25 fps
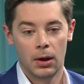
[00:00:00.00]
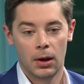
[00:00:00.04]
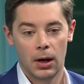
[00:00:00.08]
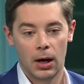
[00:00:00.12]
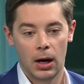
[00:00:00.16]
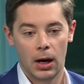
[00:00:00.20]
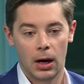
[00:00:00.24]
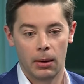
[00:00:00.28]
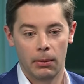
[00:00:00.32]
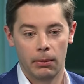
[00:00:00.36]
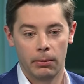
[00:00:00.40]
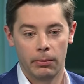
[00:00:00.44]

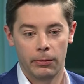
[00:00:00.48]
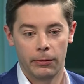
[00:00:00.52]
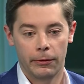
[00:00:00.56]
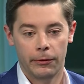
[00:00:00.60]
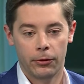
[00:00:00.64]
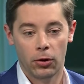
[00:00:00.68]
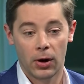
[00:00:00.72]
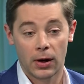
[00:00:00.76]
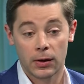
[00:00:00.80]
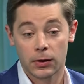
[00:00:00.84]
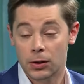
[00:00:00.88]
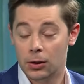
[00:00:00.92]
um,
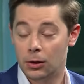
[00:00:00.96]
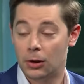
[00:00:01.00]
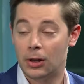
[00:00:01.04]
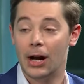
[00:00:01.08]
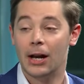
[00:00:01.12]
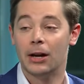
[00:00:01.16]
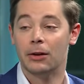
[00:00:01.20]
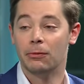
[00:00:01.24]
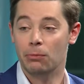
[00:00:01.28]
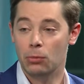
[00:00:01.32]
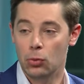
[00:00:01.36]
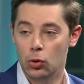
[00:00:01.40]
for us to
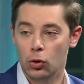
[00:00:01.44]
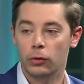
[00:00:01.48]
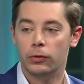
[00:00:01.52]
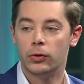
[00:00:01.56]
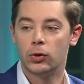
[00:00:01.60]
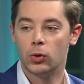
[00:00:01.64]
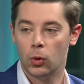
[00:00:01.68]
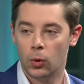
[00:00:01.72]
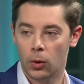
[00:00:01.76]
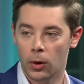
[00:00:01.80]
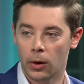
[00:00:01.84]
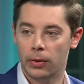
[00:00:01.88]
kind of move
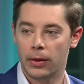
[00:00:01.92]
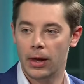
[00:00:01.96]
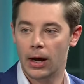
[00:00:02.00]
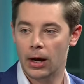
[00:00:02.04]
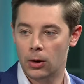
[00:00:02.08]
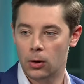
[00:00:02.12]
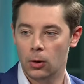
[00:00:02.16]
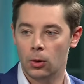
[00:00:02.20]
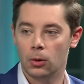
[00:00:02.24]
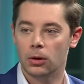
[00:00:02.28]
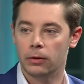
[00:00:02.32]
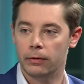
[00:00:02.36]
toward that
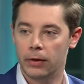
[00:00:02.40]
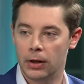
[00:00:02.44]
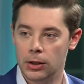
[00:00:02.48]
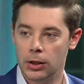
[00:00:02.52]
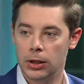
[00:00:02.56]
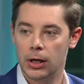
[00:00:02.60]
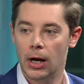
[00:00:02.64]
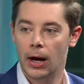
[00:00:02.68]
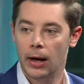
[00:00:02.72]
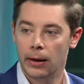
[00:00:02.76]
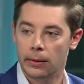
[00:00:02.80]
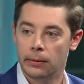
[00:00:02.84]
goal of
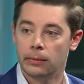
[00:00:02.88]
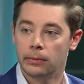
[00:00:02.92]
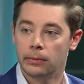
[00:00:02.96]
AGI.